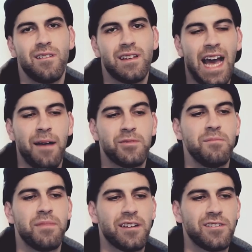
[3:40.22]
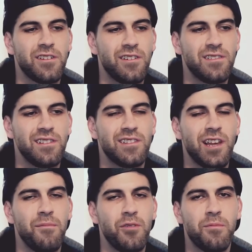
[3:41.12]
caption pictures and
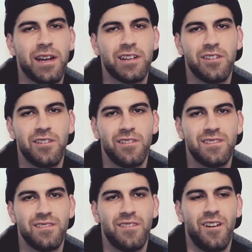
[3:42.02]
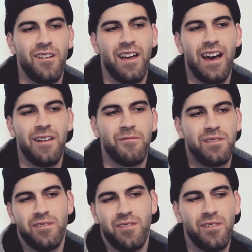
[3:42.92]
Tumblr pictures and all that.
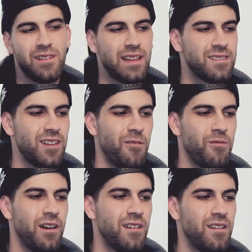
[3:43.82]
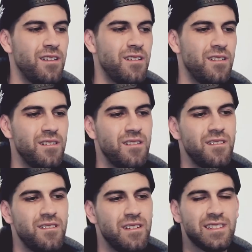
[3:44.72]
When you know that's not what
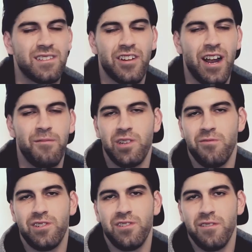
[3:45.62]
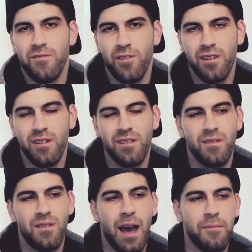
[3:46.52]
Instagram was originally for.
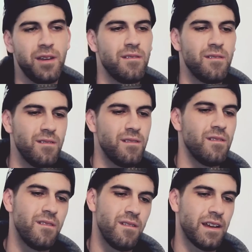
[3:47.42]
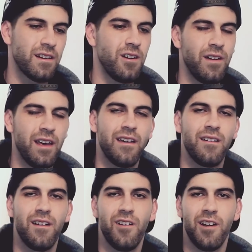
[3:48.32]
I mean, like no, hey,
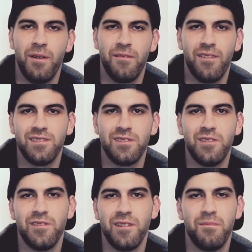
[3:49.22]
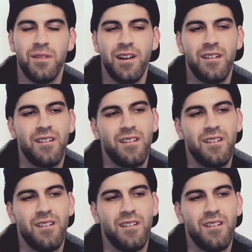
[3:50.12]
a lot of my friends do it, but